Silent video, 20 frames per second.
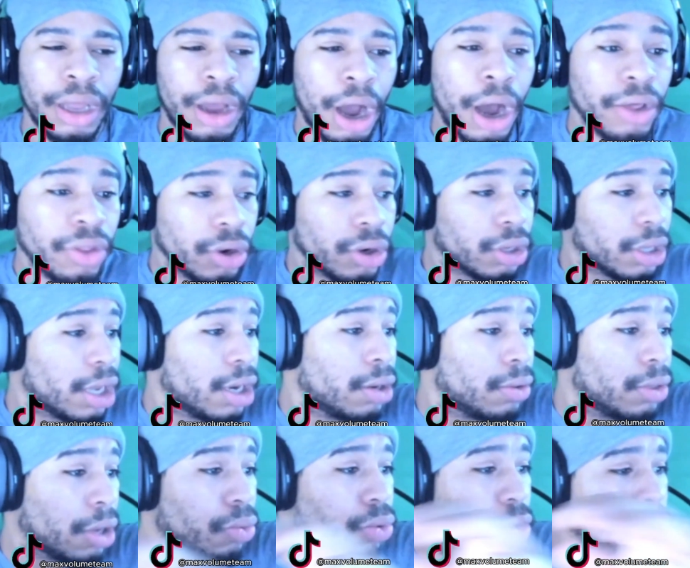Other
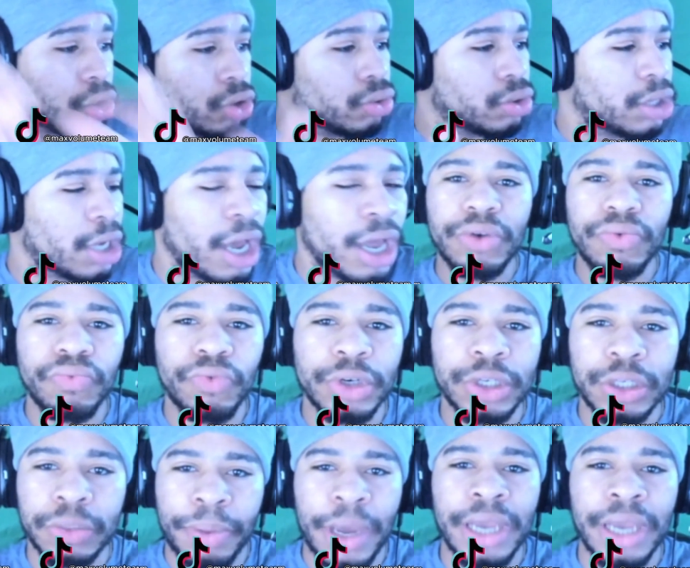than what you said, and
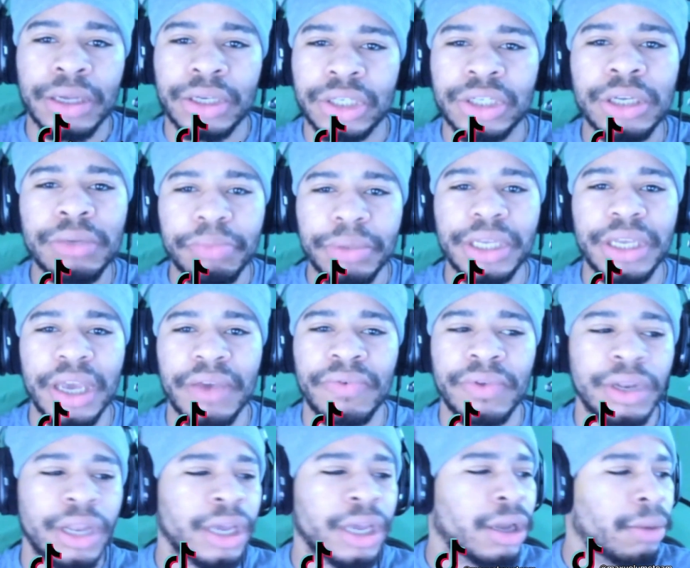respect should be
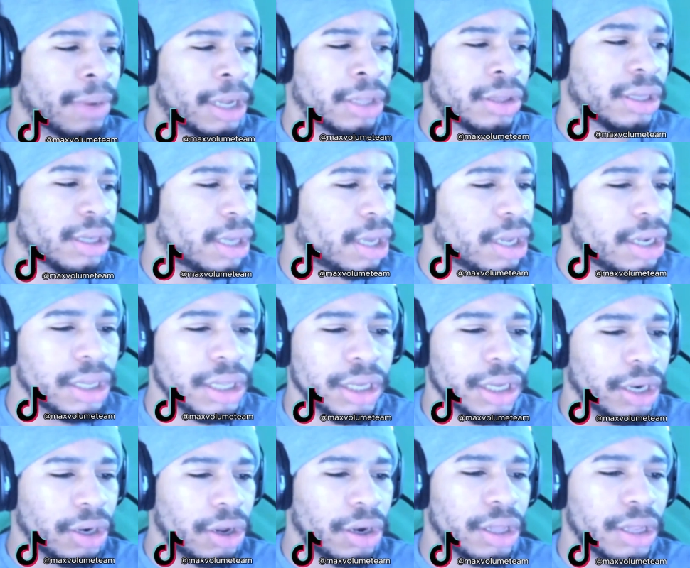given, like about the
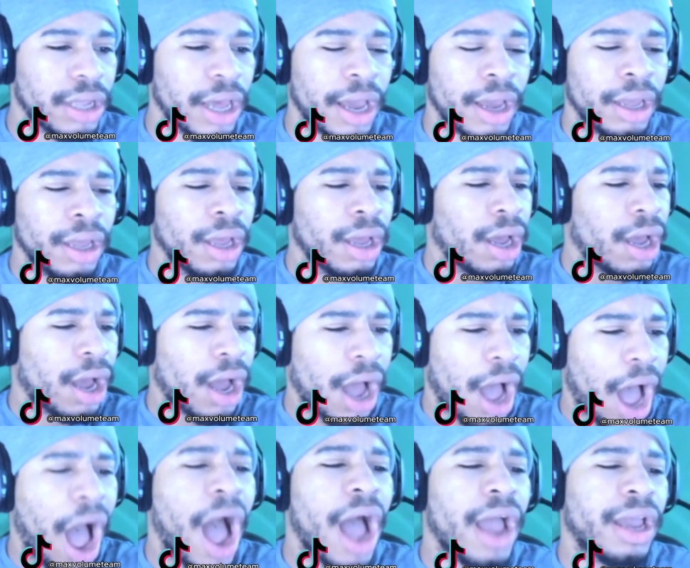killing and all of that,
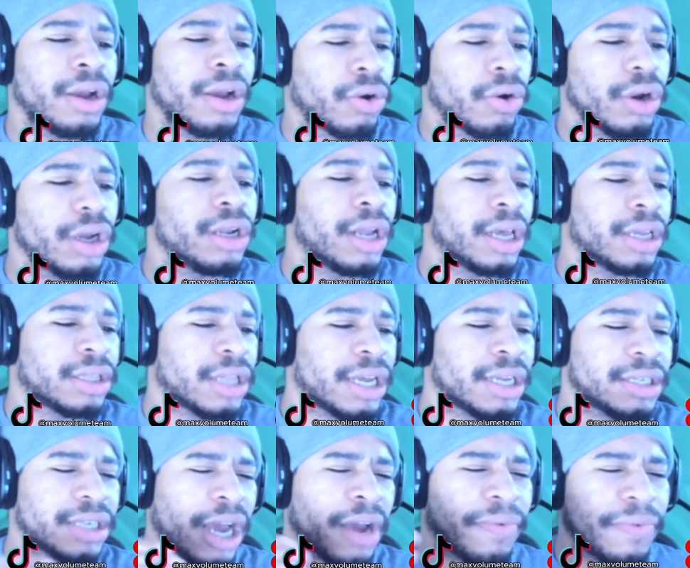I agree. Like,
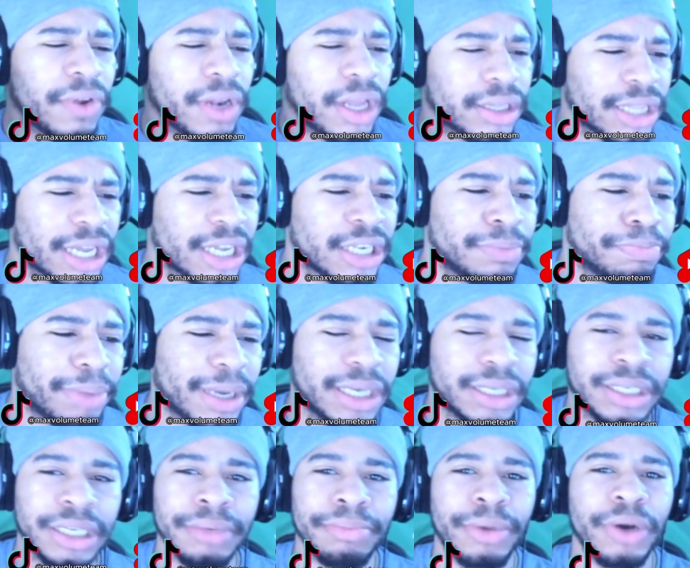that's, I feel like that's
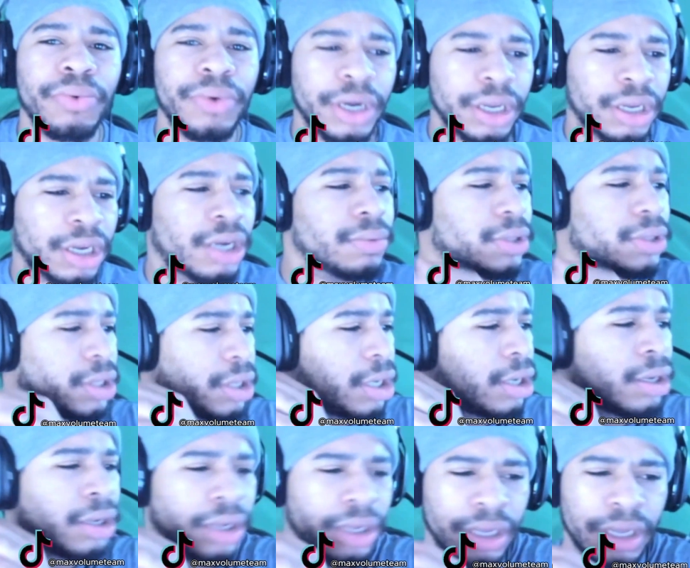basic. But when it comes to,